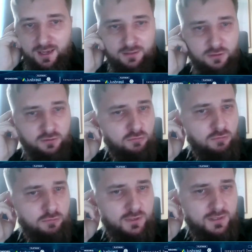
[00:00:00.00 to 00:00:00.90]
I don't know,
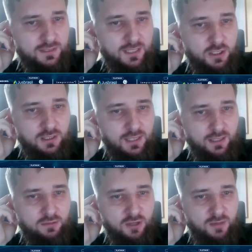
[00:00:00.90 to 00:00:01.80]
would Sashi
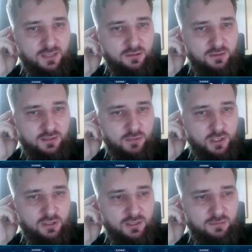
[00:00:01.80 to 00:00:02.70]
like to comment on this
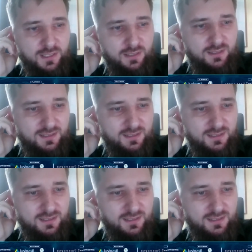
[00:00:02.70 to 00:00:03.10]
question as well?